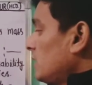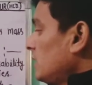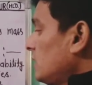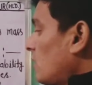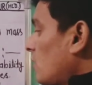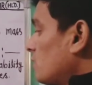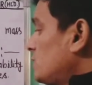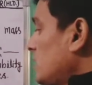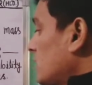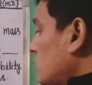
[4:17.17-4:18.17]
in
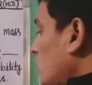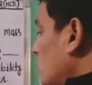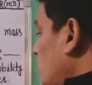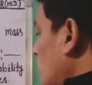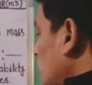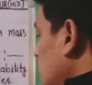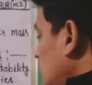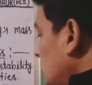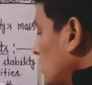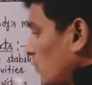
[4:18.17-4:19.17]
object or
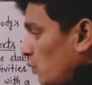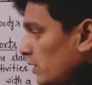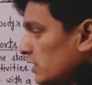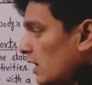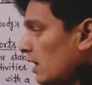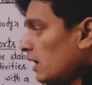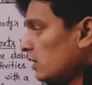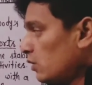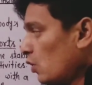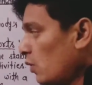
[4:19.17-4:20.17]
body with a
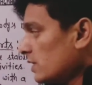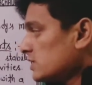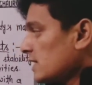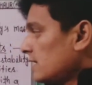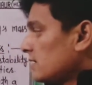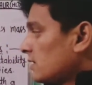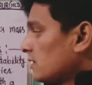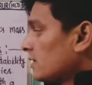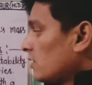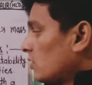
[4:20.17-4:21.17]
lower
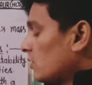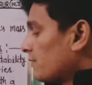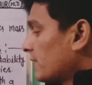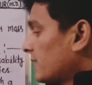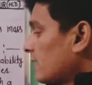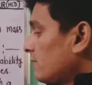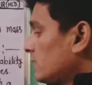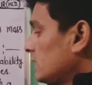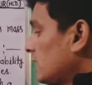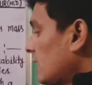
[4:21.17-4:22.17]
center of
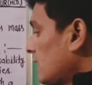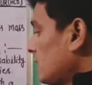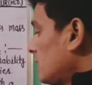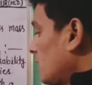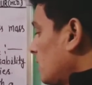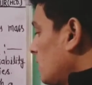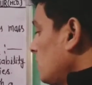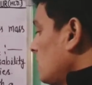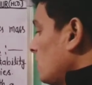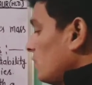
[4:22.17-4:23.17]
gravity and
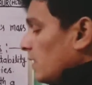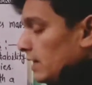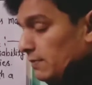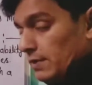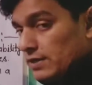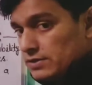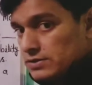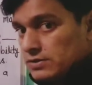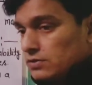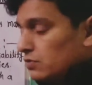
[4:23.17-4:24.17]
a wide
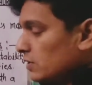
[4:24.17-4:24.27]
base.